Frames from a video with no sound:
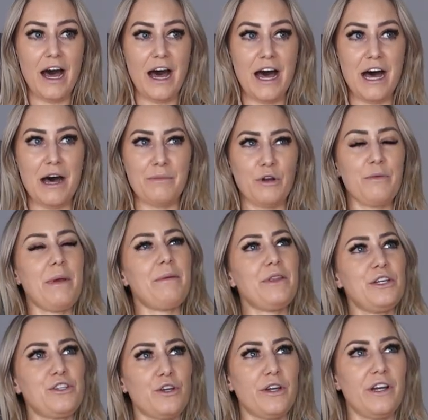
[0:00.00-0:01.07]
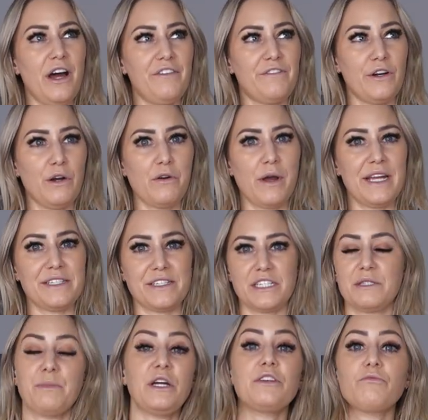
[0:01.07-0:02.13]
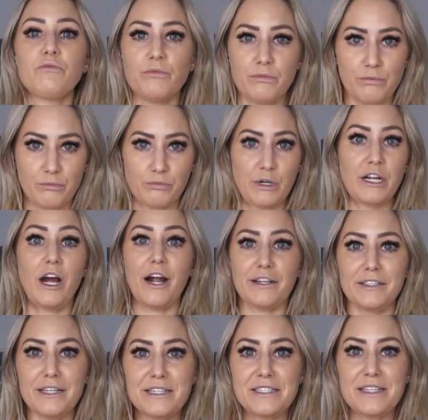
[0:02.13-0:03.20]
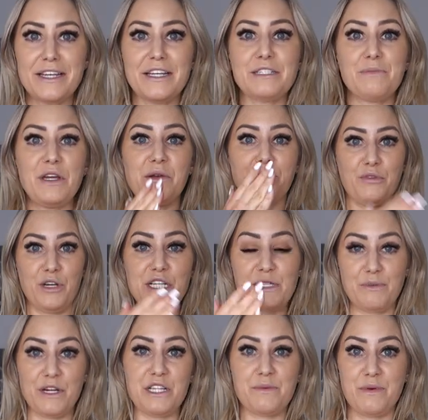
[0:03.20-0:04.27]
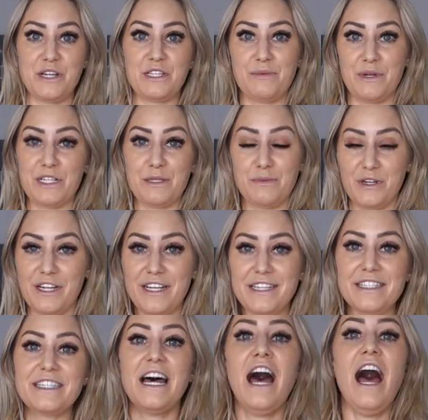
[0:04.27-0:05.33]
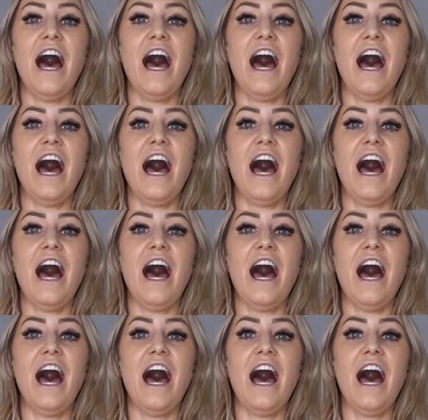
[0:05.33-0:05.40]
Or maybe they took it off for Oasis, but regardless, it has been prints, prints, prints, prints, prints.